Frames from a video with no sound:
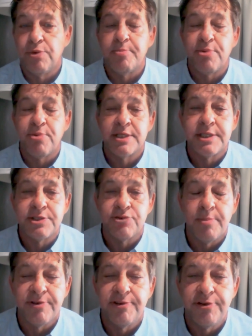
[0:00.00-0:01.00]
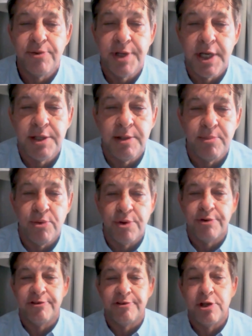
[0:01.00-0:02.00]
what President Trump is doing on the
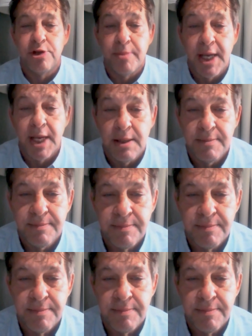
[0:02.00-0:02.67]
border is inhumane.